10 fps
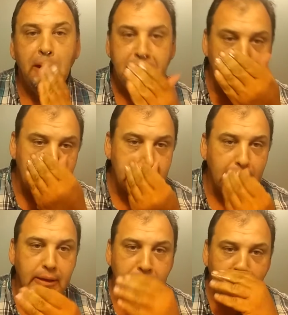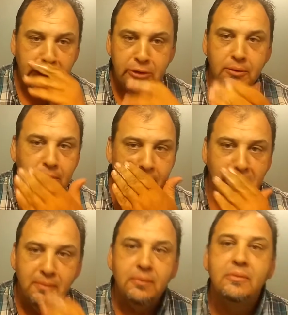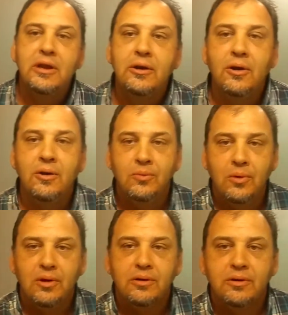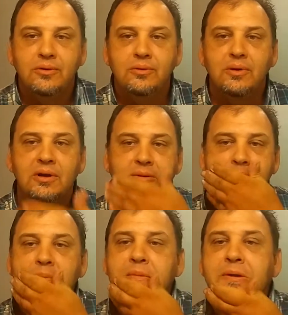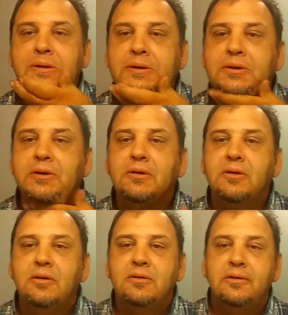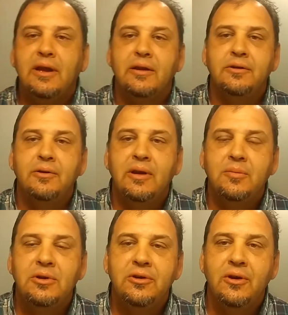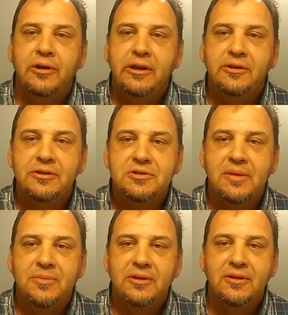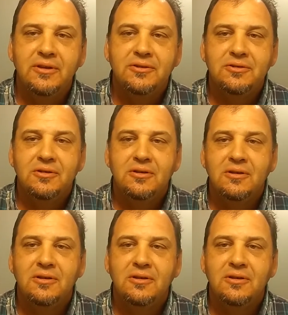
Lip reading: it takes dedication and hard work to take a dream and turn it into something that's